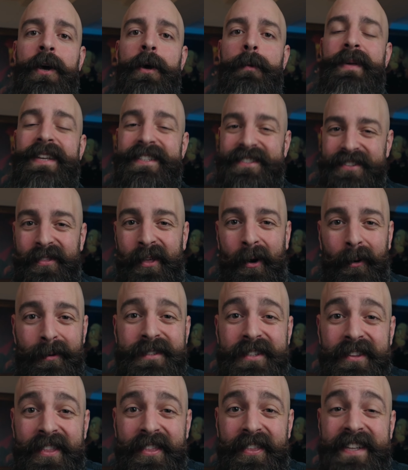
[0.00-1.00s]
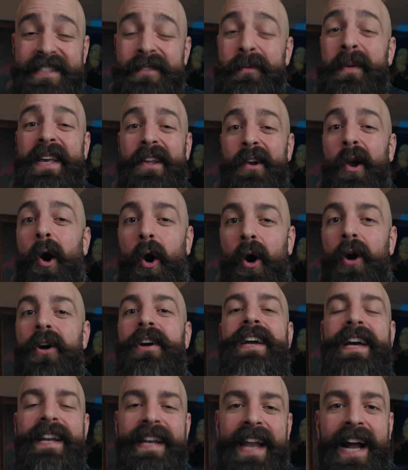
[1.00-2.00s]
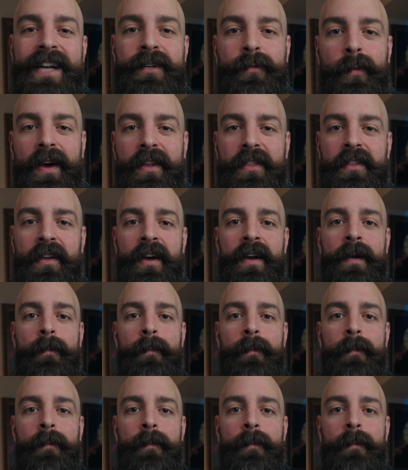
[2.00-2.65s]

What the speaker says: because those are the things we can all connect with.